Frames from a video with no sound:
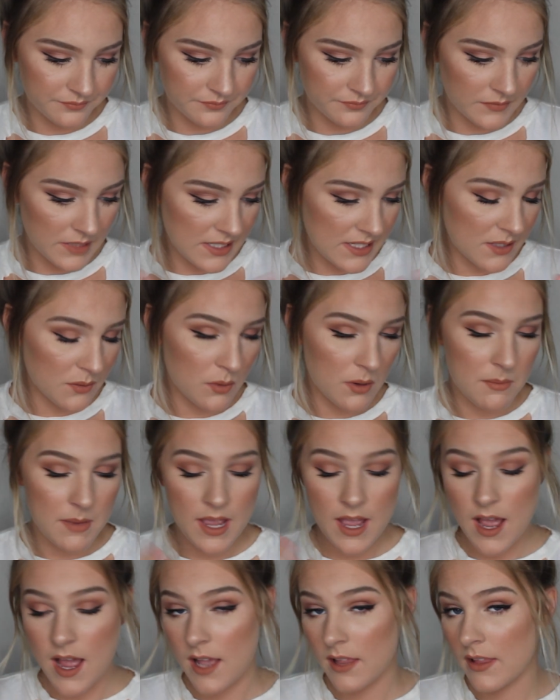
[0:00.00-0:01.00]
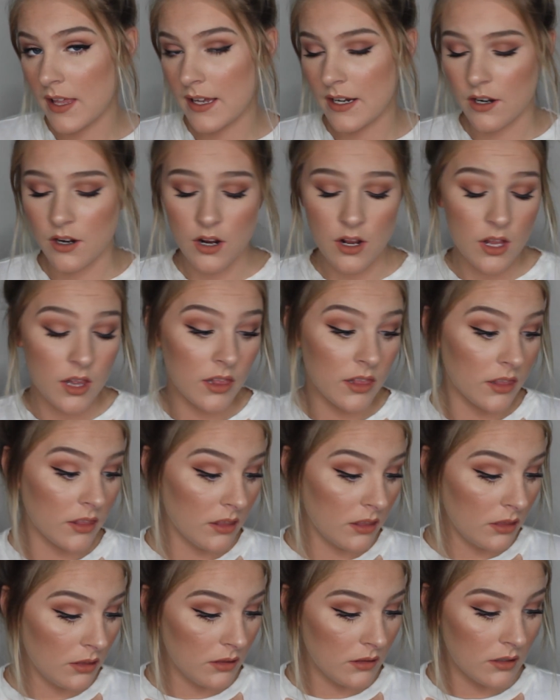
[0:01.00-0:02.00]
This is what my eyeliner
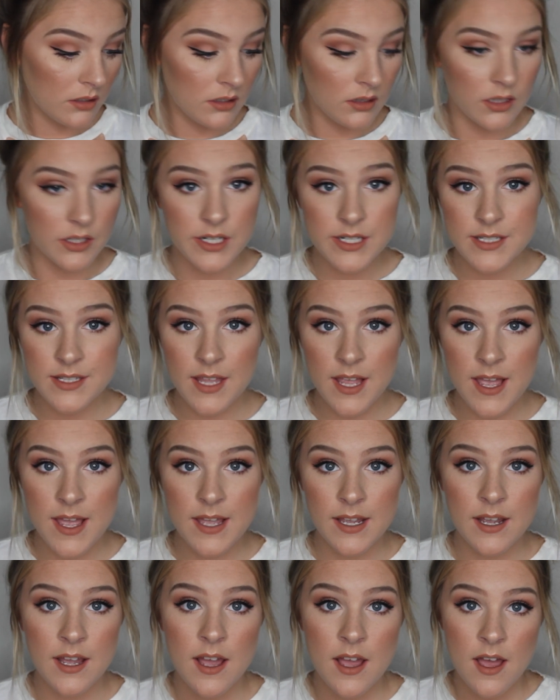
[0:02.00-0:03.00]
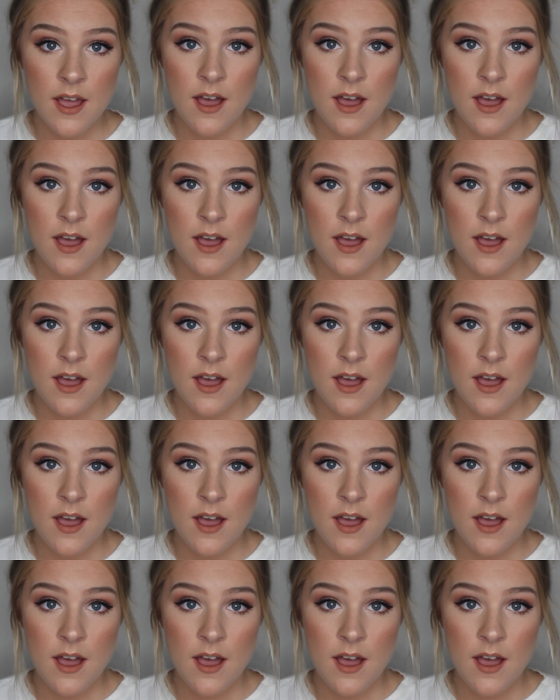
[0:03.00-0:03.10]
looks like.